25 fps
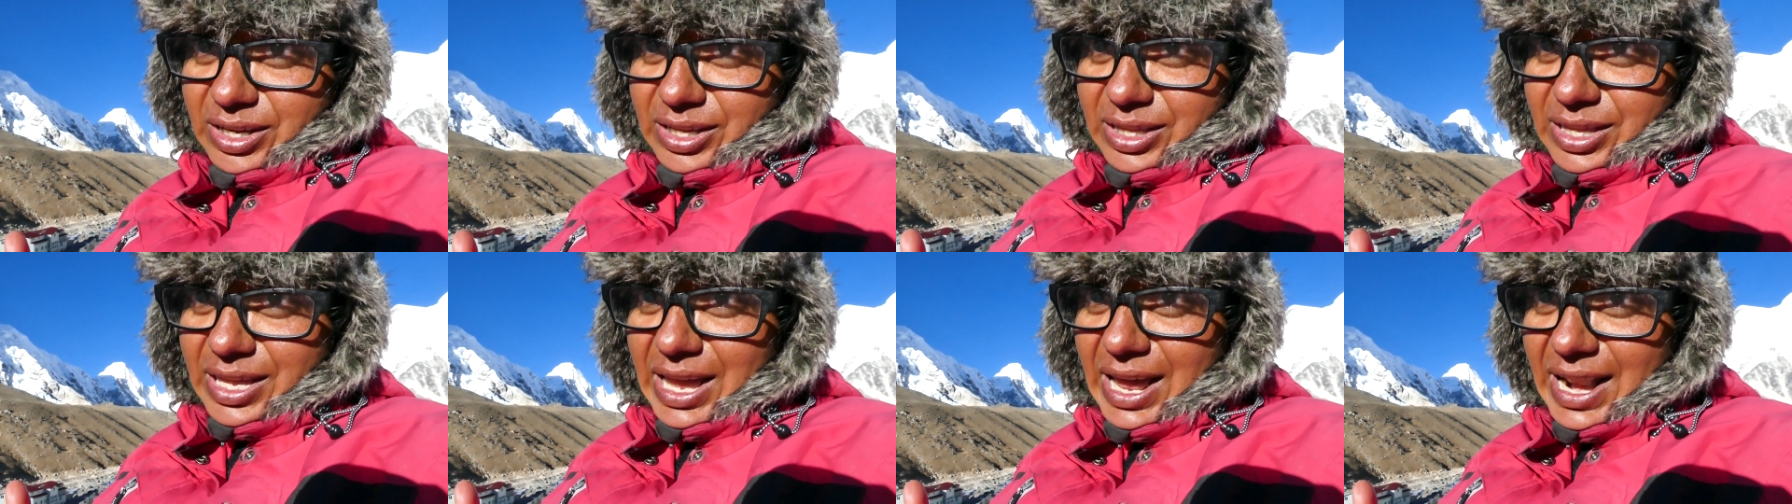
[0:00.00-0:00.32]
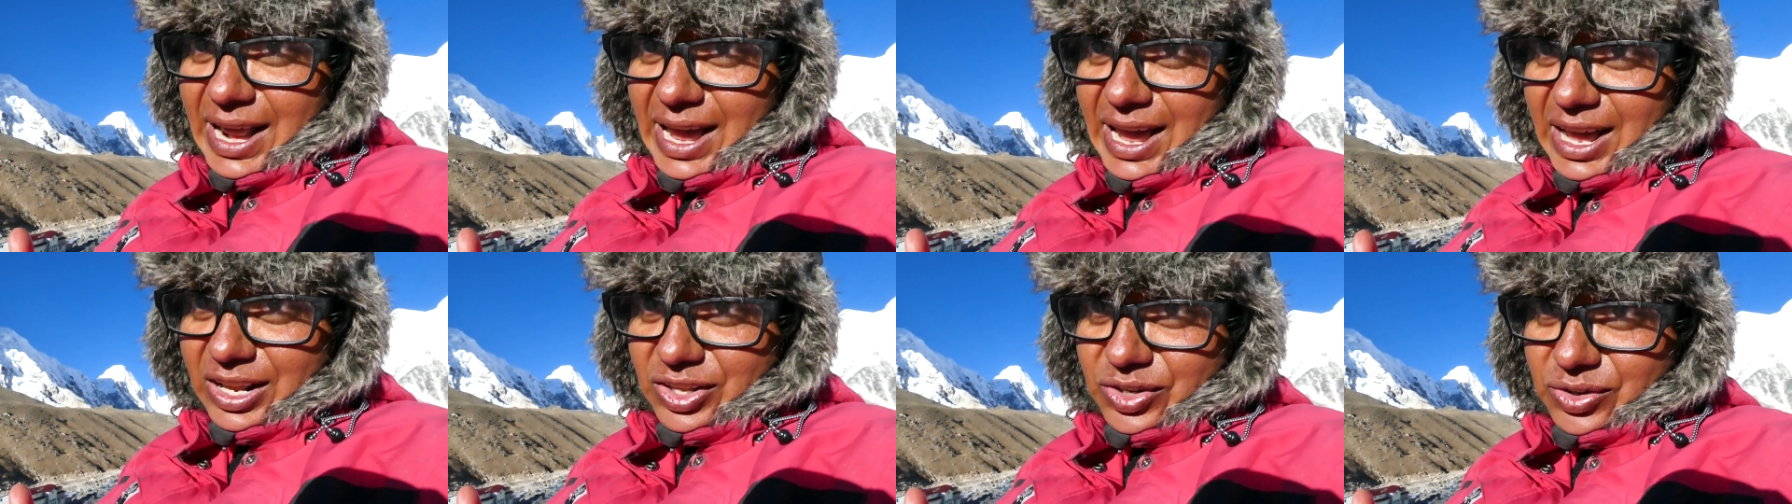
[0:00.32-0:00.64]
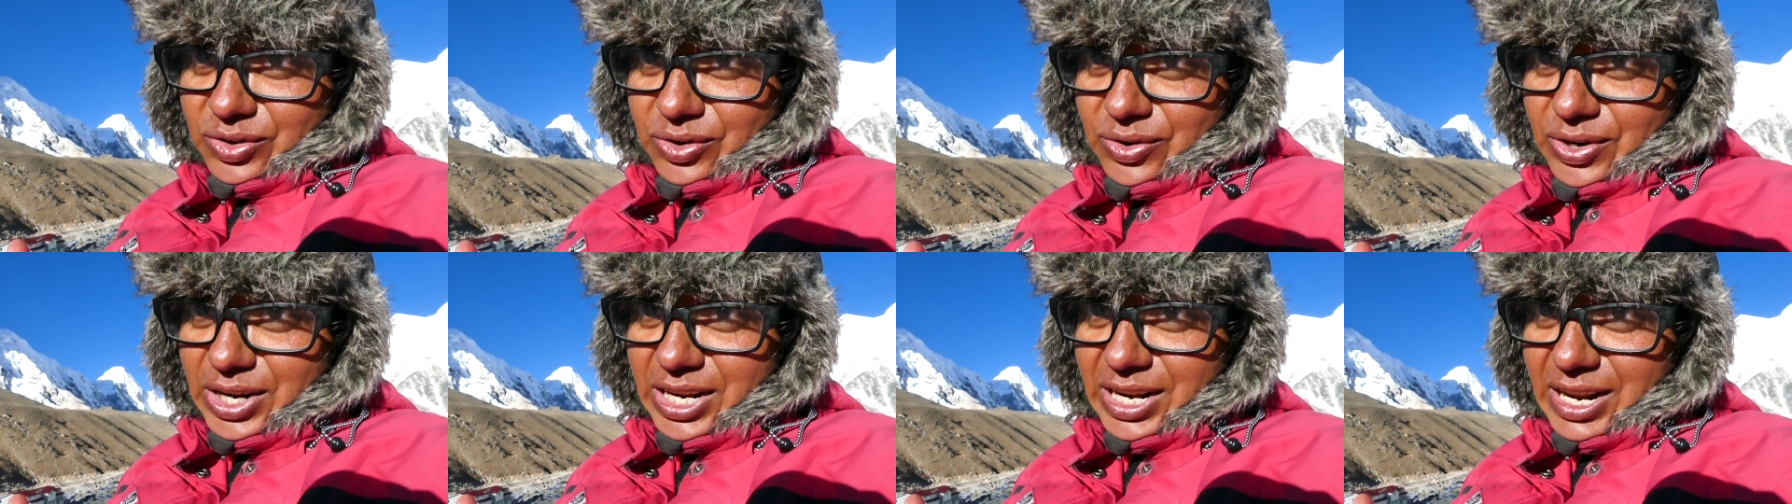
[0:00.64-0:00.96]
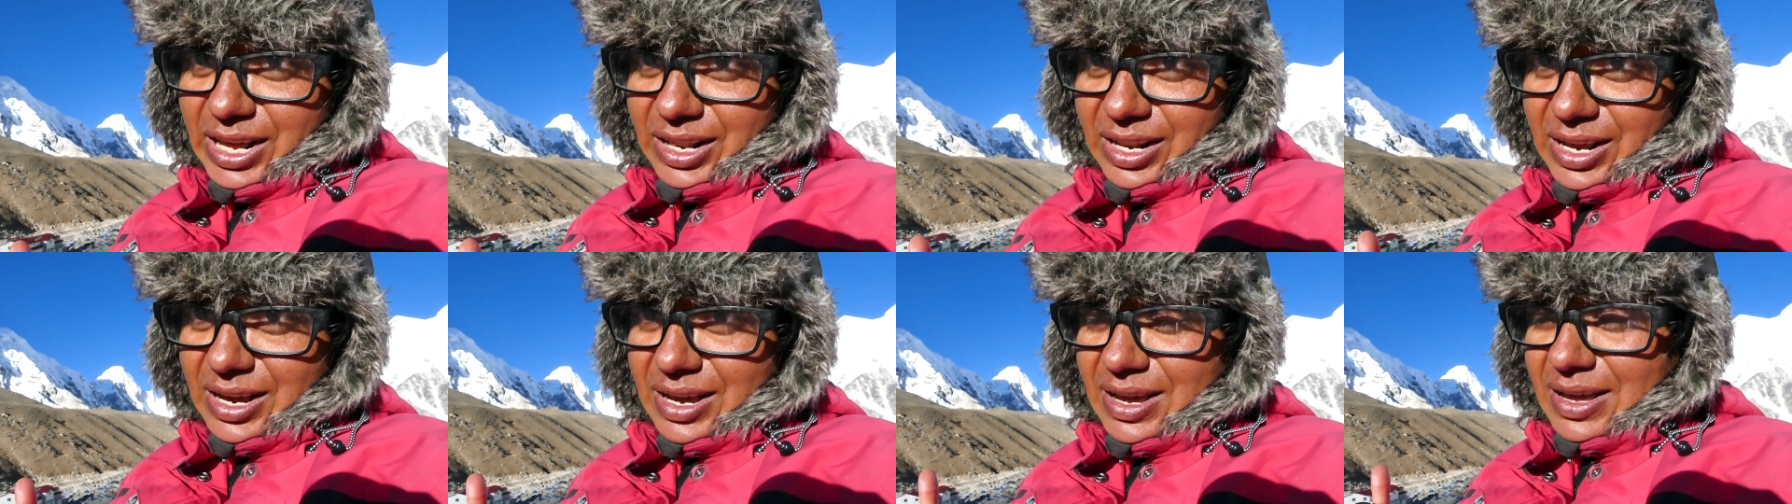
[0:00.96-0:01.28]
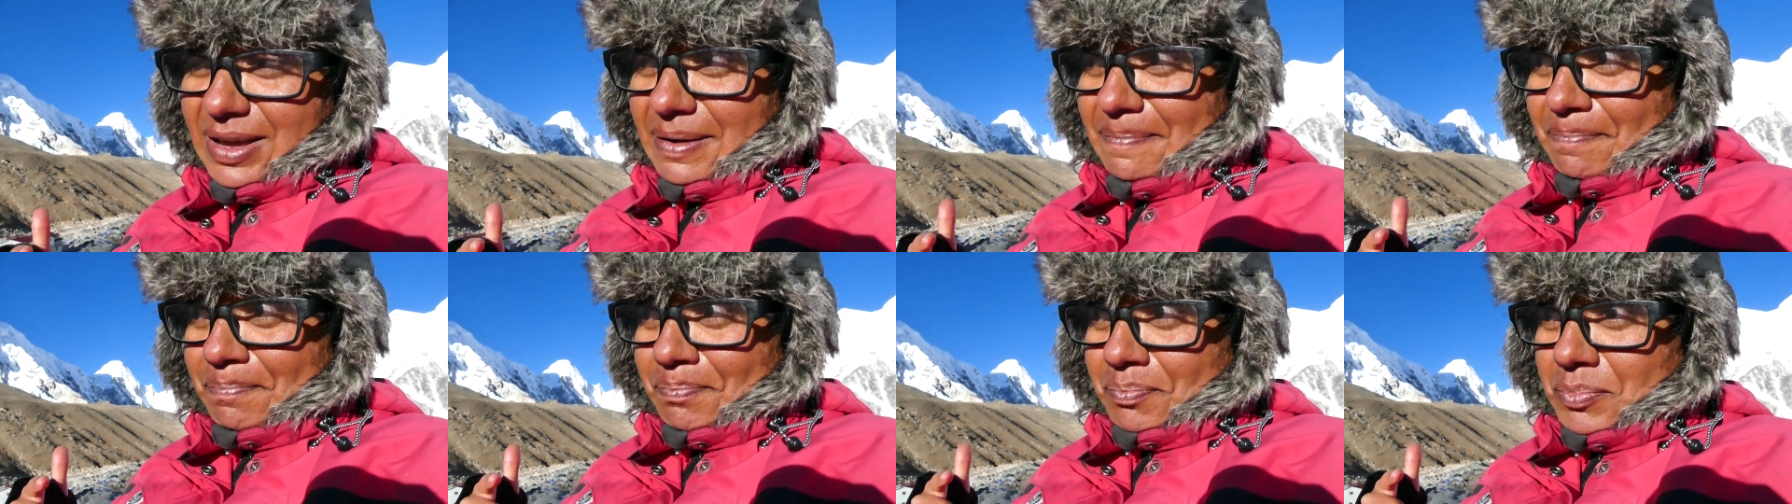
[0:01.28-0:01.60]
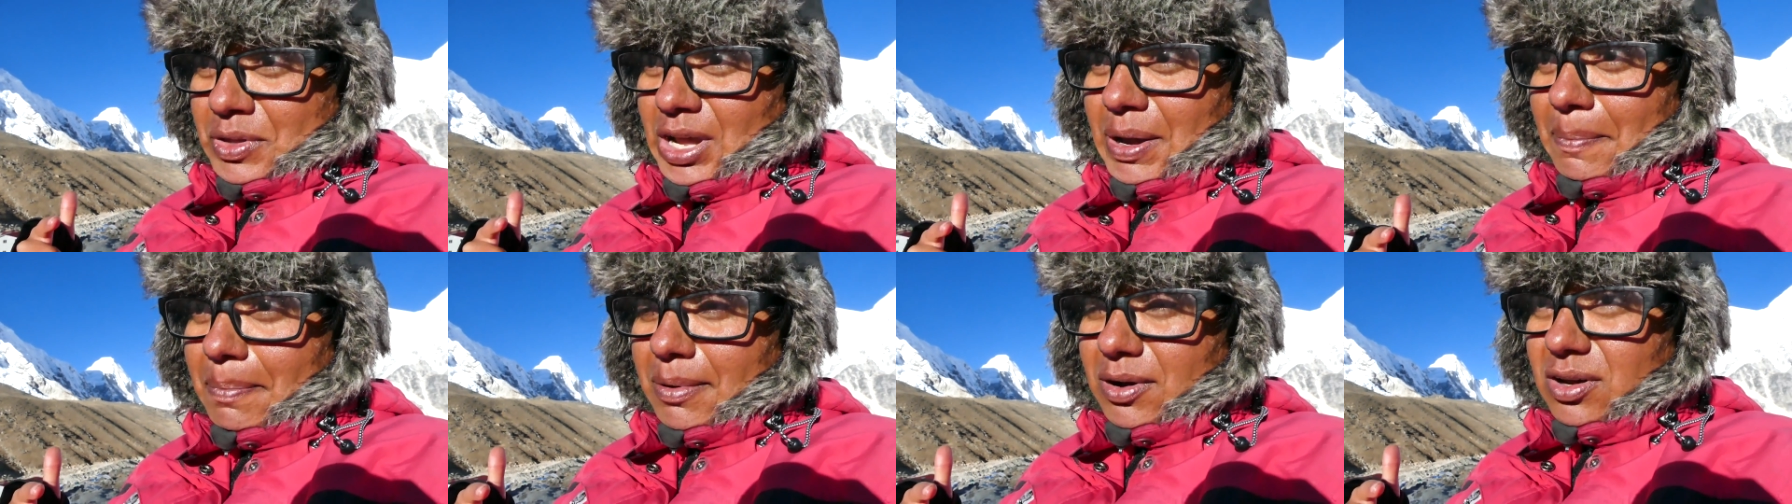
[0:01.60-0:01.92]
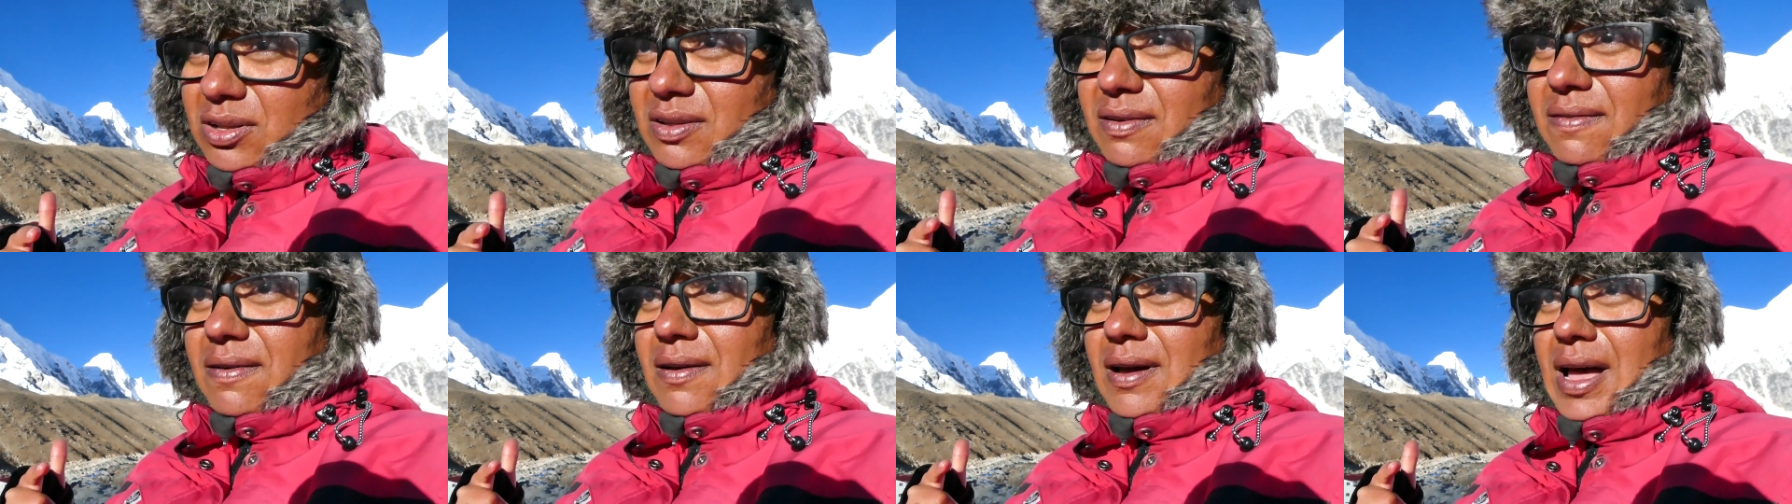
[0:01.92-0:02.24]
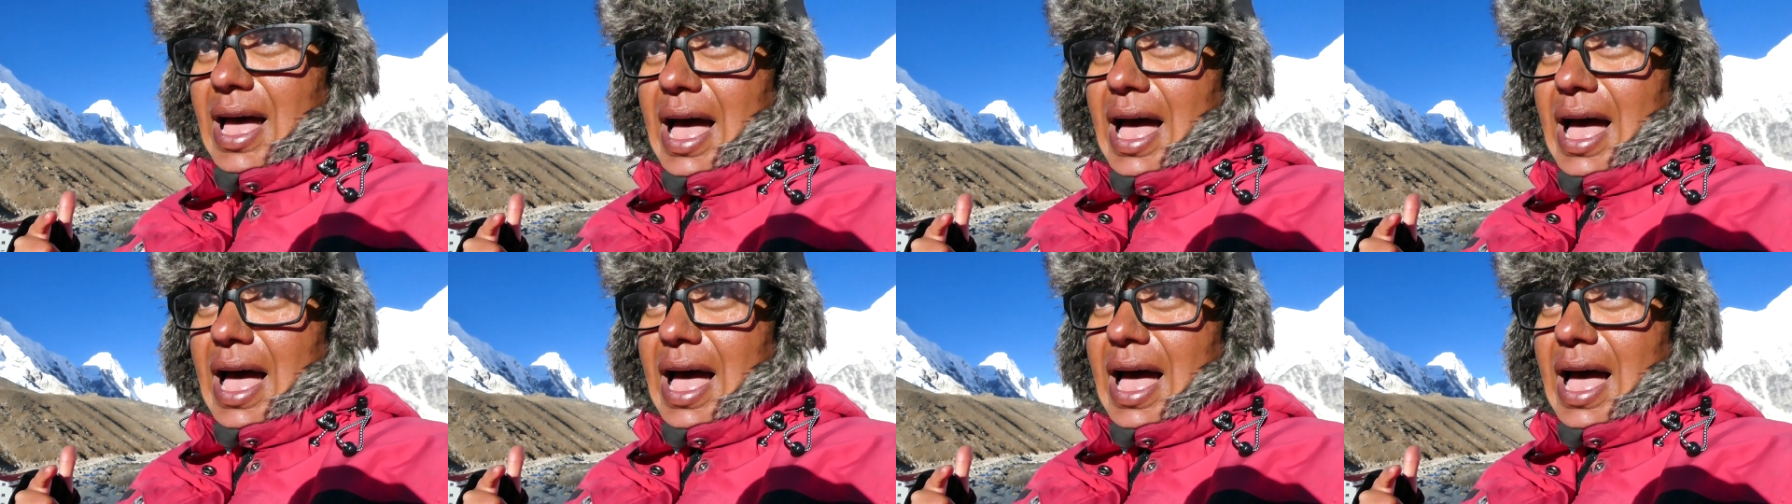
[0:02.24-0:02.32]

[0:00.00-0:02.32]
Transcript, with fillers: Then I had to do it at about